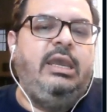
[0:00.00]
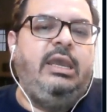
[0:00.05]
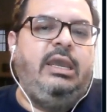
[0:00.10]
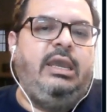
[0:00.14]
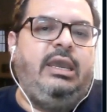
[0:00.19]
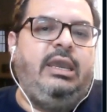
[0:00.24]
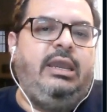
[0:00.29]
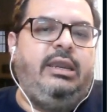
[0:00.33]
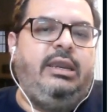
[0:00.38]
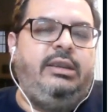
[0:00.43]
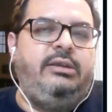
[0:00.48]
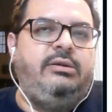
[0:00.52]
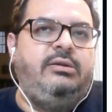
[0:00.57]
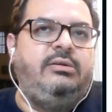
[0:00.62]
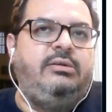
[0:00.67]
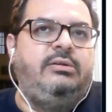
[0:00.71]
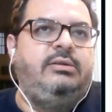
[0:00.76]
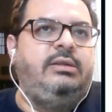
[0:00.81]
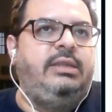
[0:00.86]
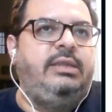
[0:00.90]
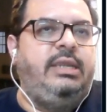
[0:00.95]
And
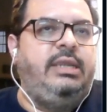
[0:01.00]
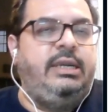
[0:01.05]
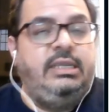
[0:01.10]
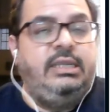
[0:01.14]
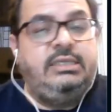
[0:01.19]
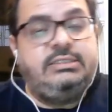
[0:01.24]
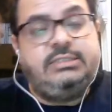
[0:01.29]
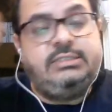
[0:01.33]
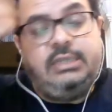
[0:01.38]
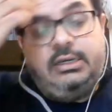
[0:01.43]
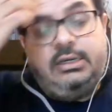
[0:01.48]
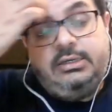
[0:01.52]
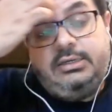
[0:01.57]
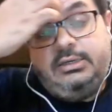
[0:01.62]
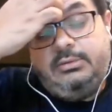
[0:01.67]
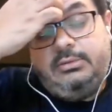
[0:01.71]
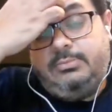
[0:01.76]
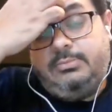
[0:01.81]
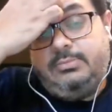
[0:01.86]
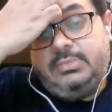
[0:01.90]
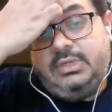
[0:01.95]
getting
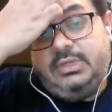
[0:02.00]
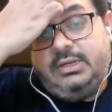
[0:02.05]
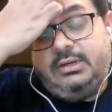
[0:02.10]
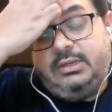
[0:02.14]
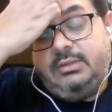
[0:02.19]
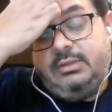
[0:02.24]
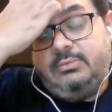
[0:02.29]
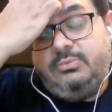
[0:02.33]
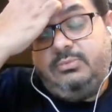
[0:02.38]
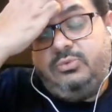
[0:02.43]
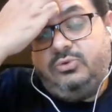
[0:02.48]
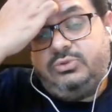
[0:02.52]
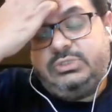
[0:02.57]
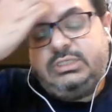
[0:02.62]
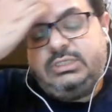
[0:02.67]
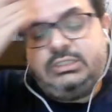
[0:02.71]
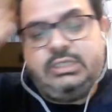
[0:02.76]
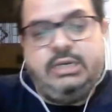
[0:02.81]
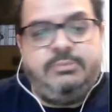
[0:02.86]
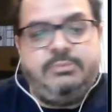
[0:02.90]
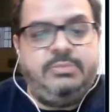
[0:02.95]
started, getting
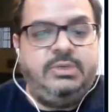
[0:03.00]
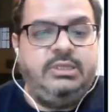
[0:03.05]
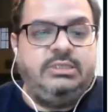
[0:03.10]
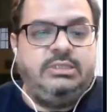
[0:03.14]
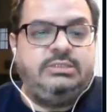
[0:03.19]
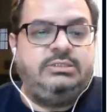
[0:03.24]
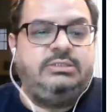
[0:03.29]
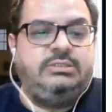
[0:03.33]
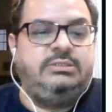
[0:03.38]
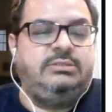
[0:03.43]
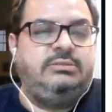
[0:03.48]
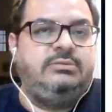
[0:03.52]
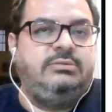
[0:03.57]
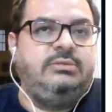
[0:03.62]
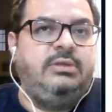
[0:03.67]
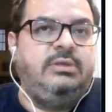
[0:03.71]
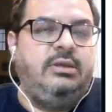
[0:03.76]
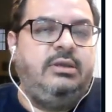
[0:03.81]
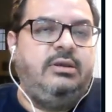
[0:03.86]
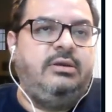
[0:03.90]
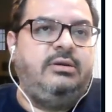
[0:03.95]
bootstrapped is,
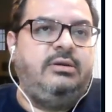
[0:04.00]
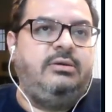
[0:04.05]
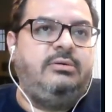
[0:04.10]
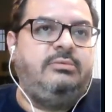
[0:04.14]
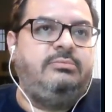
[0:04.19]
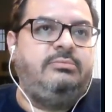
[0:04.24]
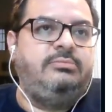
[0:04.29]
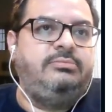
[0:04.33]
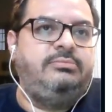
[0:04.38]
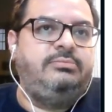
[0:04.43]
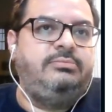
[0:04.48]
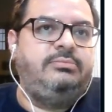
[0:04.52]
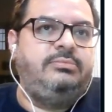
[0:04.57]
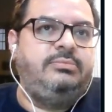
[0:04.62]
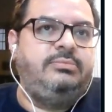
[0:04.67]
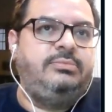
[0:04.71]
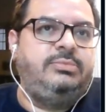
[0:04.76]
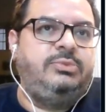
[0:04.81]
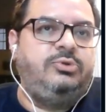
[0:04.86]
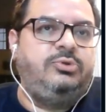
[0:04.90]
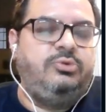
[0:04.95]

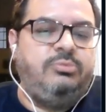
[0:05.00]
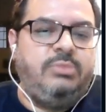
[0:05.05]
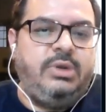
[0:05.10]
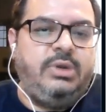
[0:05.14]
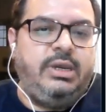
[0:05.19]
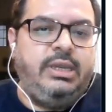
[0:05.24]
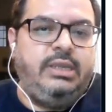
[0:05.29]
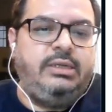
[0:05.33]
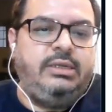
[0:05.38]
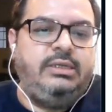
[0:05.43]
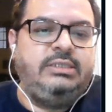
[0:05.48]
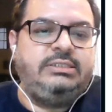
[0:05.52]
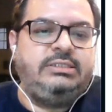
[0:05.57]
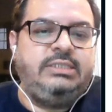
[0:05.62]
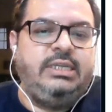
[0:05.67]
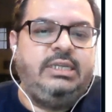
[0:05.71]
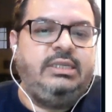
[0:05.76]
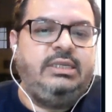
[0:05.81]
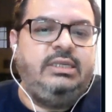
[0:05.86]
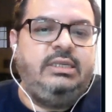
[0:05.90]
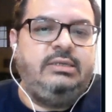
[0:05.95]
to my
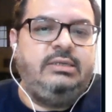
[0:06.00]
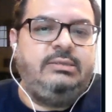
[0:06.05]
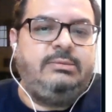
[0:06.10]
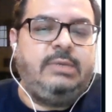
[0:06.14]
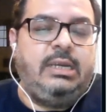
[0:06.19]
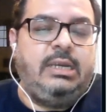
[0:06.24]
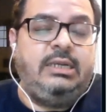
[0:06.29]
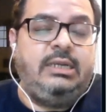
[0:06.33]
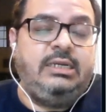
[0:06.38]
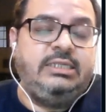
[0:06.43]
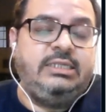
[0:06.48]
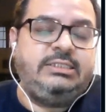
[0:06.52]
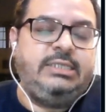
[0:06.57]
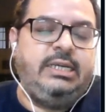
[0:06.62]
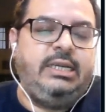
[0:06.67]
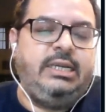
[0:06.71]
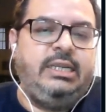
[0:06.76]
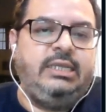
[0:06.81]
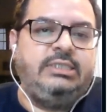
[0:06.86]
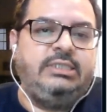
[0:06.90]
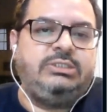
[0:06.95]

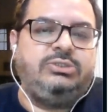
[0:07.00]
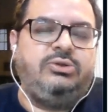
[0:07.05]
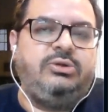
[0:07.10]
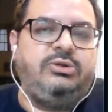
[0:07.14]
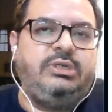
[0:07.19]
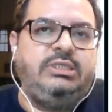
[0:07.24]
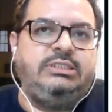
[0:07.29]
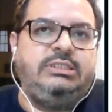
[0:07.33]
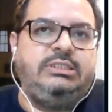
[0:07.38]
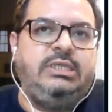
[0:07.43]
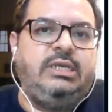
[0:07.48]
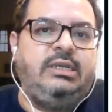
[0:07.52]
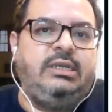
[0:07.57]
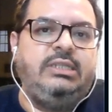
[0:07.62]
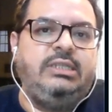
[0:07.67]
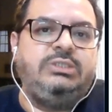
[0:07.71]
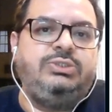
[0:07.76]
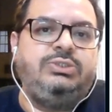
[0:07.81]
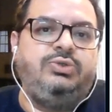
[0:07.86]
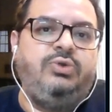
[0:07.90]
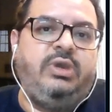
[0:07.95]
understanding, it's not easy
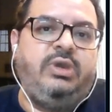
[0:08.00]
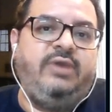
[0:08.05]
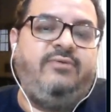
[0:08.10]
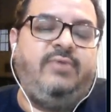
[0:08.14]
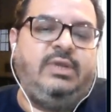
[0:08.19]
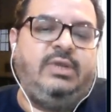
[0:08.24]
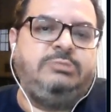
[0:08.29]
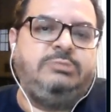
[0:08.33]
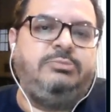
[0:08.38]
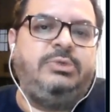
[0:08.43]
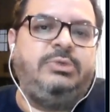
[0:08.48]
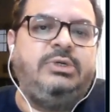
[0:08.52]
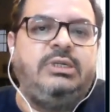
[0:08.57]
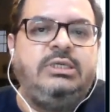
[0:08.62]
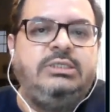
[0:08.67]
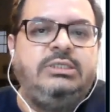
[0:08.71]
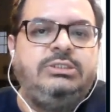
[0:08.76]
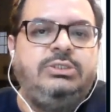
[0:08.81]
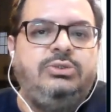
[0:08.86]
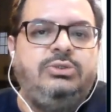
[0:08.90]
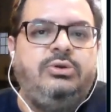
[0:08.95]
unless you have expertise
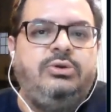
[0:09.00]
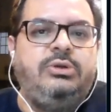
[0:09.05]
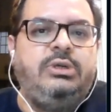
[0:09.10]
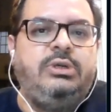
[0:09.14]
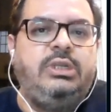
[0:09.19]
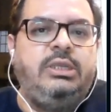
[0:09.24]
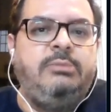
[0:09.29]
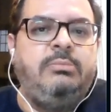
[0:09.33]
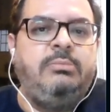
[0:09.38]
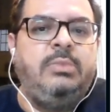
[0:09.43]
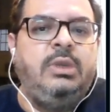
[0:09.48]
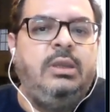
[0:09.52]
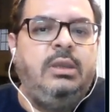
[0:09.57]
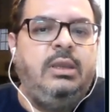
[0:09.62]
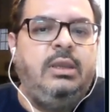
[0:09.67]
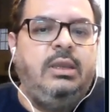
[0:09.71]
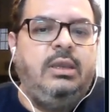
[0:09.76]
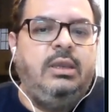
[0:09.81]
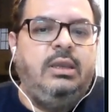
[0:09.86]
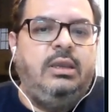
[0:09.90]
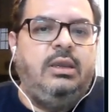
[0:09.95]
in your team
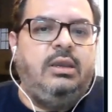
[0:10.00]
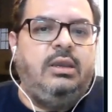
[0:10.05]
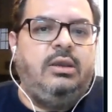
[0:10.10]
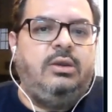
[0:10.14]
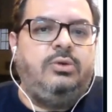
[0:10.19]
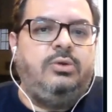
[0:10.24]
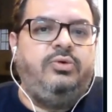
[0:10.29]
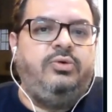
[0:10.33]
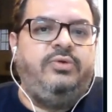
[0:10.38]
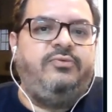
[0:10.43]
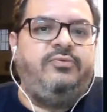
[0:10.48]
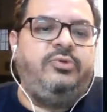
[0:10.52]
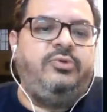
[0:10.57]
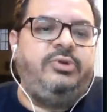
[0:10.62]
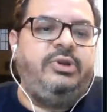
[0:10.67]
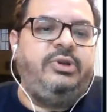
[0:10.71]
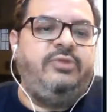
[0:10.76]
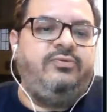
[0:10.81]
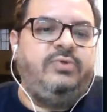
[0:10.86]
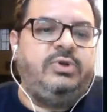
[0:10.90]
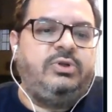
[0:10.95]
who have already
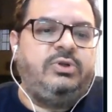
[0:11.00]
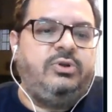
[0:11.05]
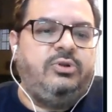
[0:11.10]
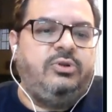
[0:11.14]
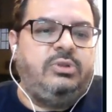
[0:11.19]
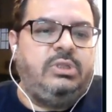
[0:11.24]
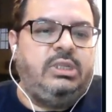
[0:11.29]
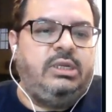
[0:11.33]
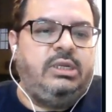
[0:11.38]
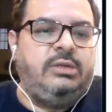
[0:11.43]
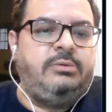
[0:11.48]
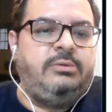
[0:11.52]
worked on that,